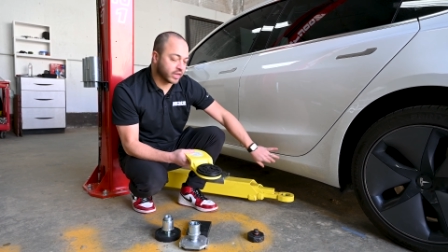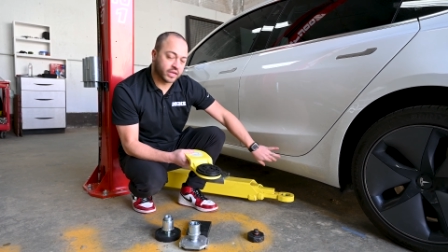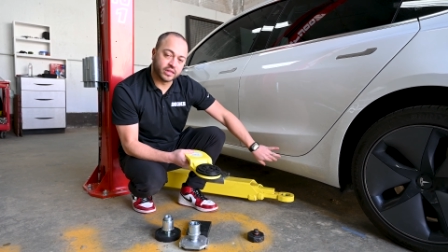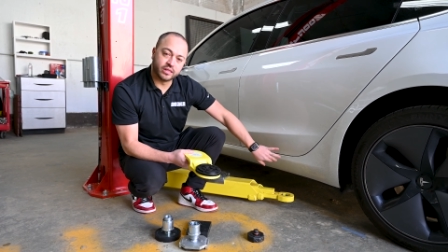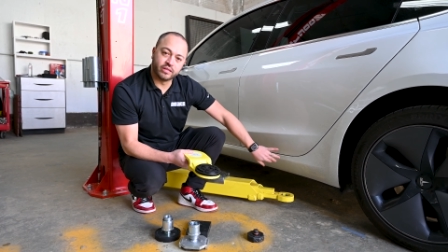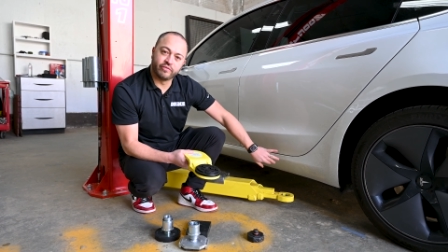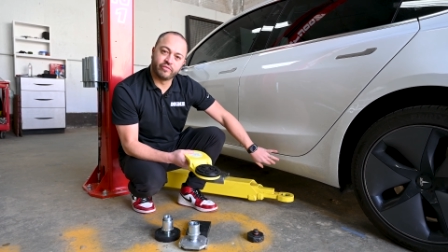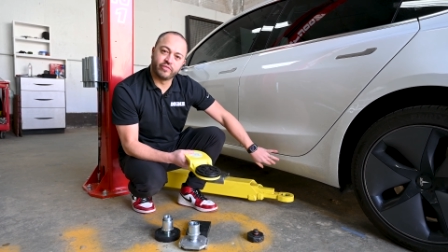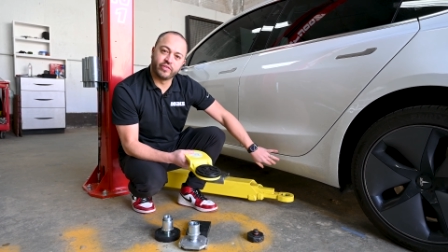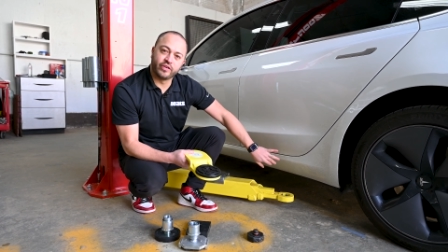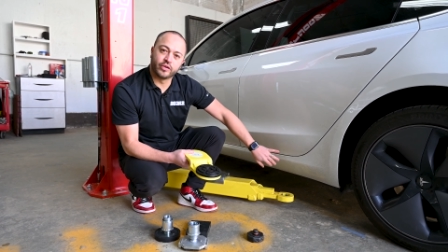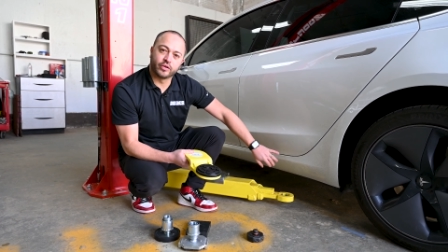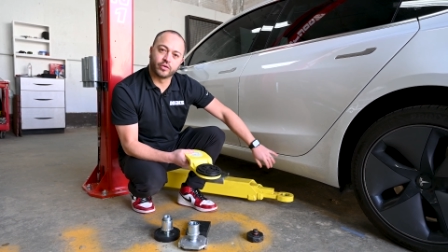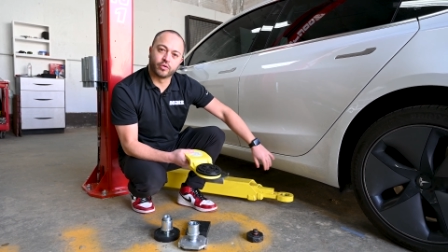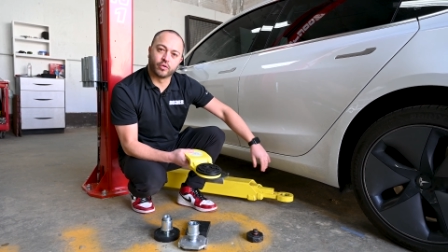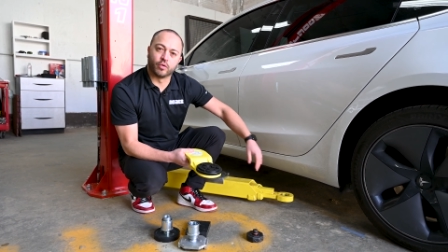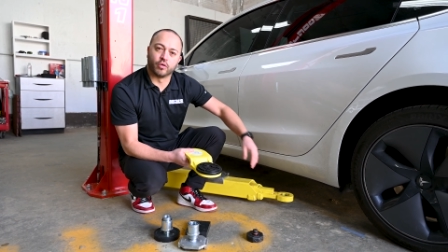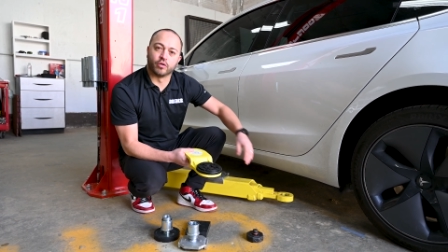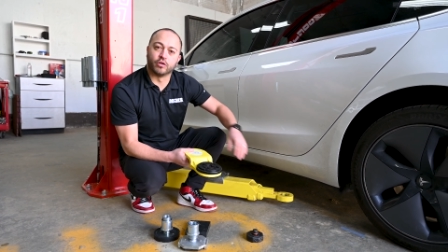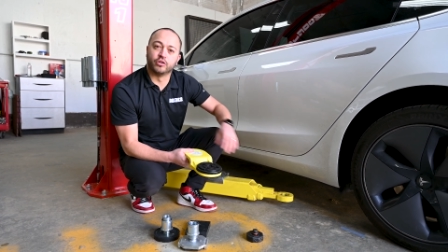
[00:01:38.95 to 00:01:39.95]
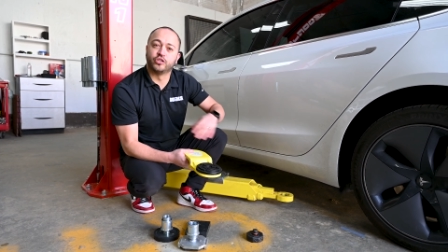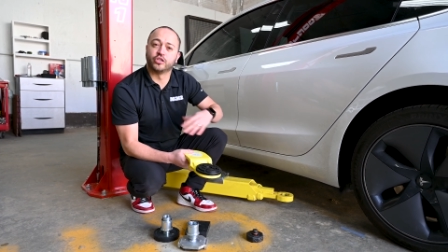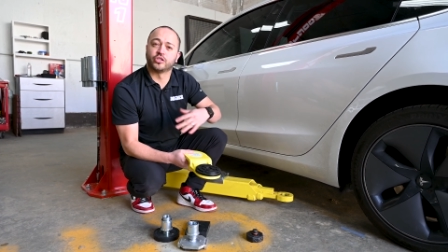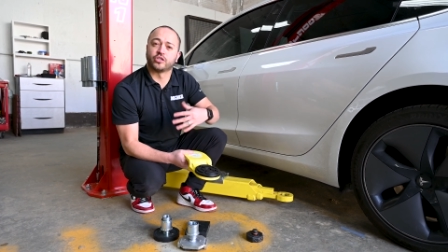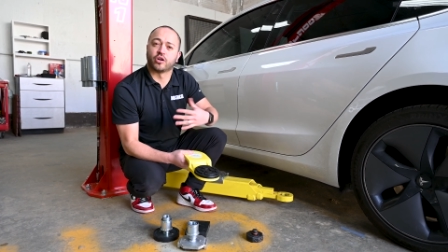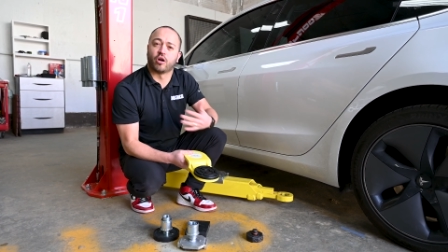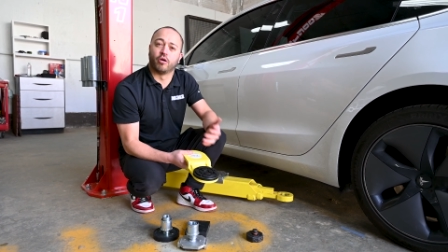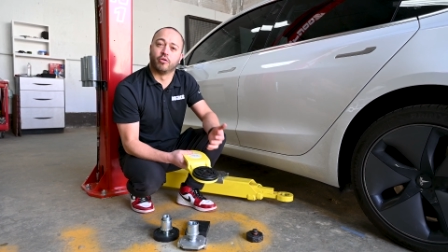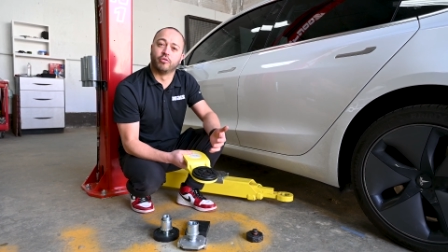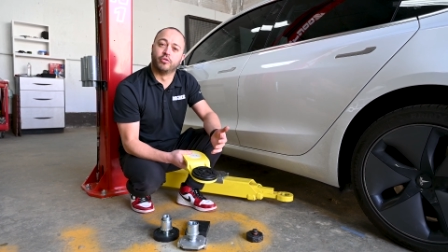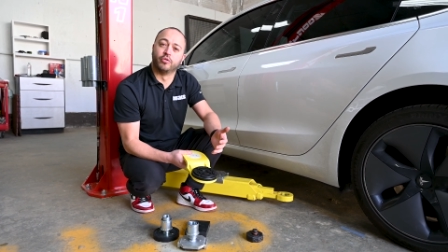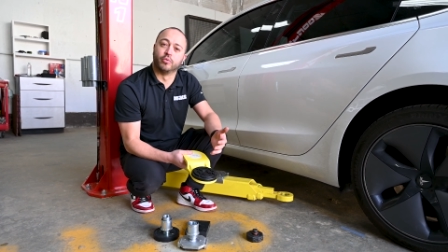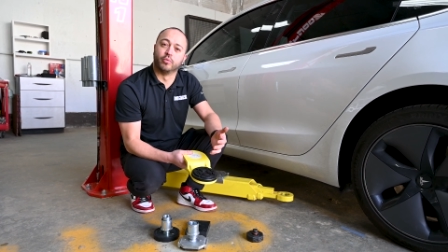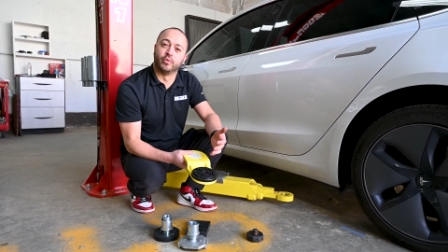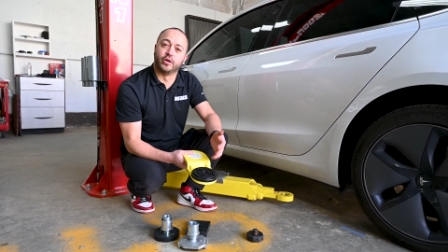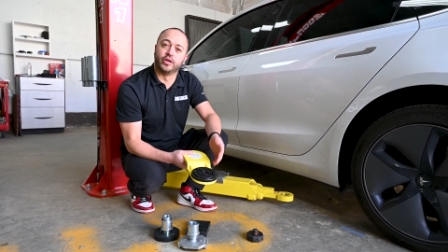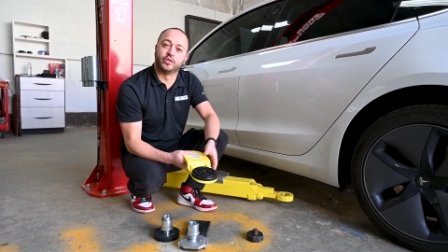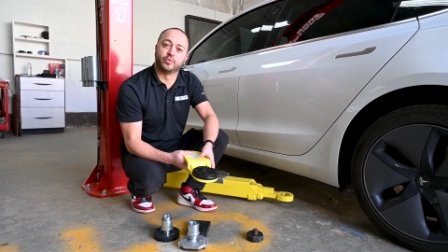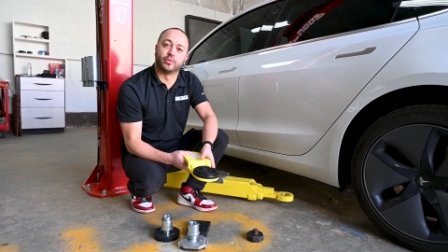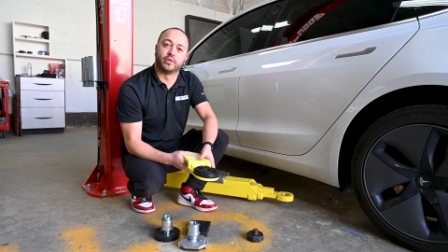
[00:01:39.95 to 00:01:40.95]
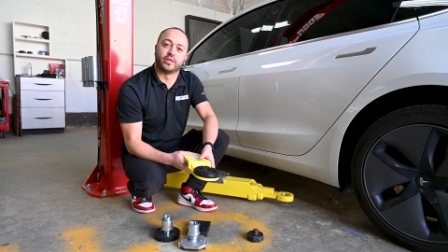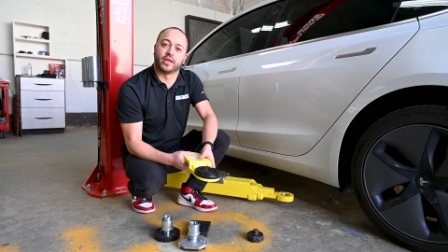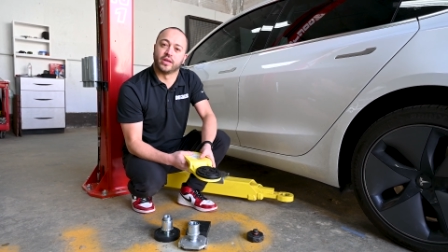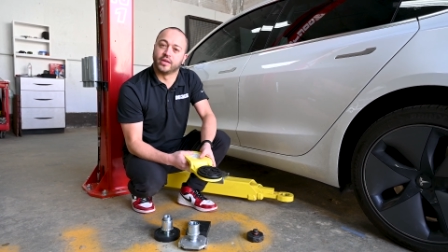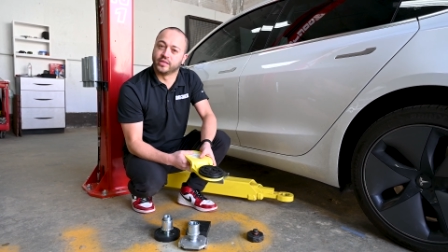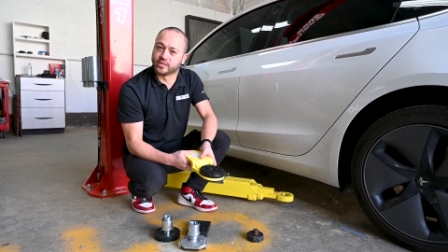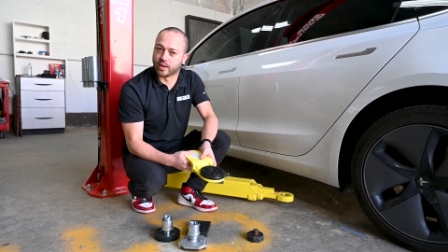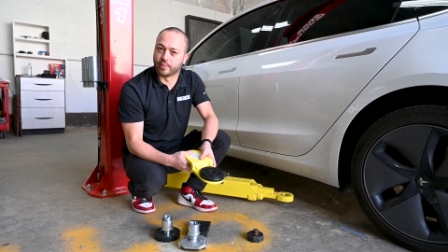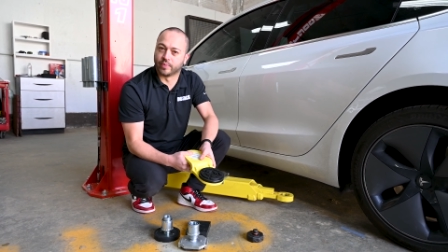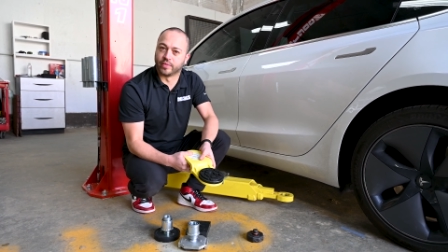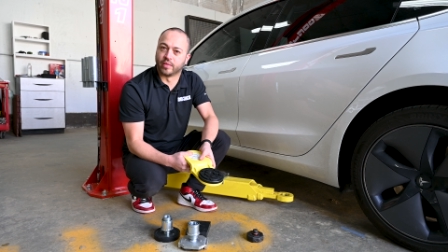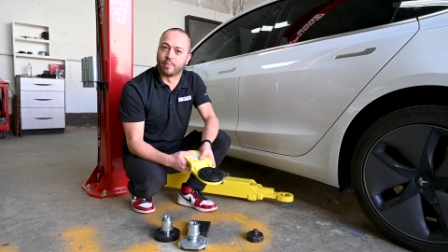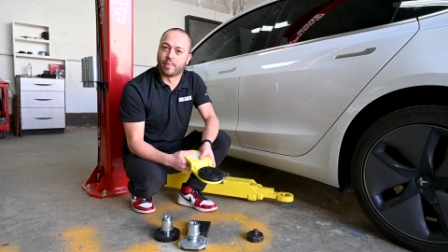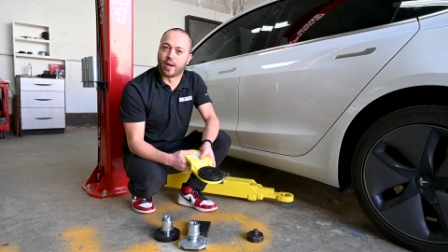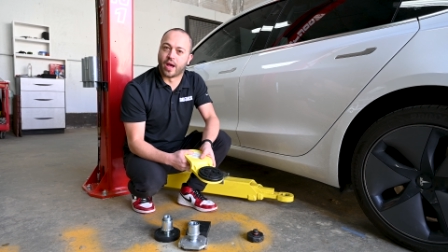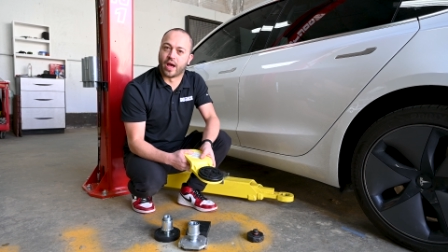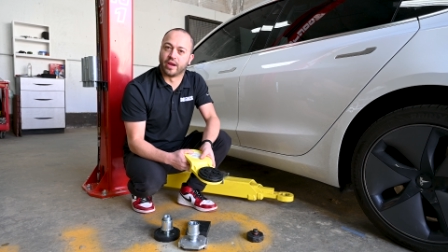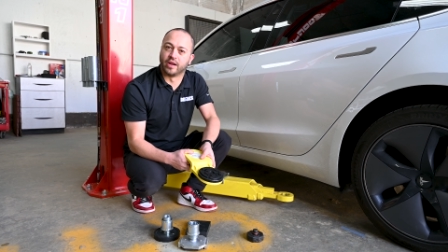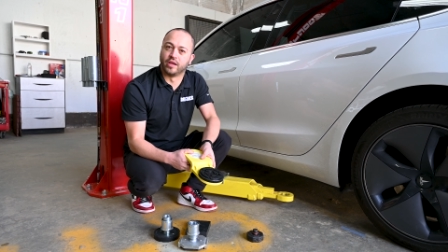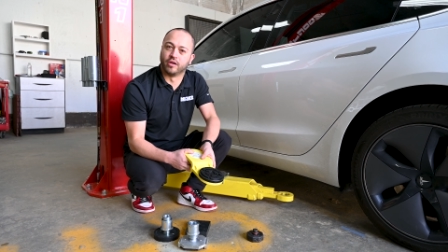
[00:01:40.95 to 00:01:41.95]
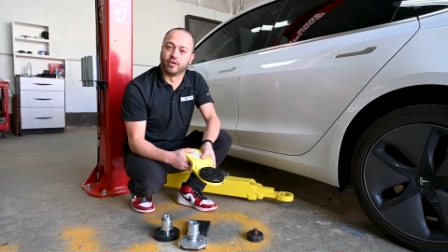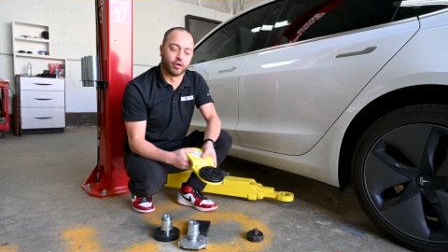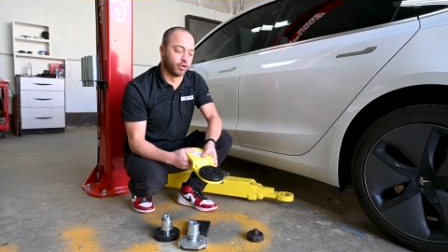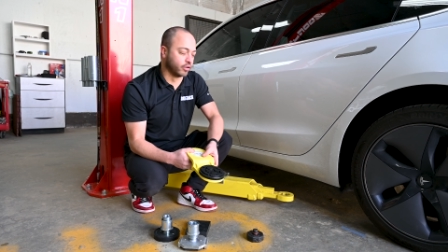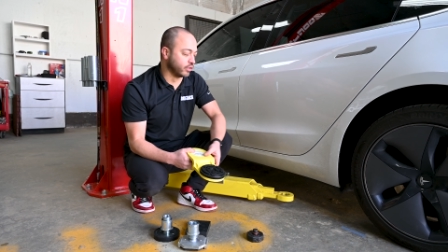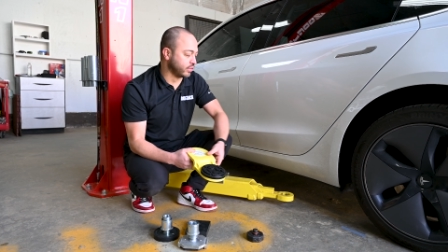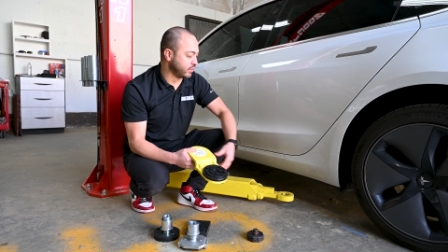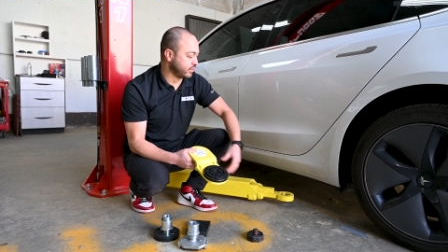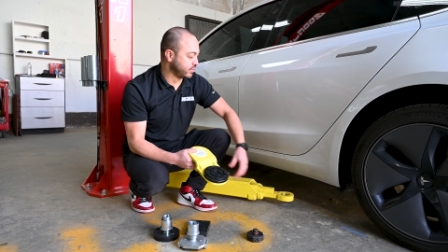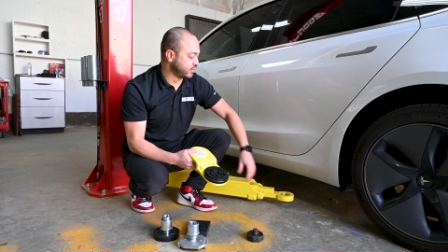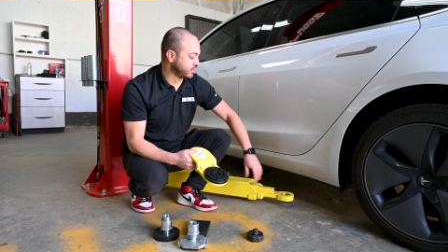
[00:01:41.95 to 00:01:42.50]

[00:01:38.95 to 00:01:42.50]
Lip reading: in the vehicle or just hard to reach with any type of the body or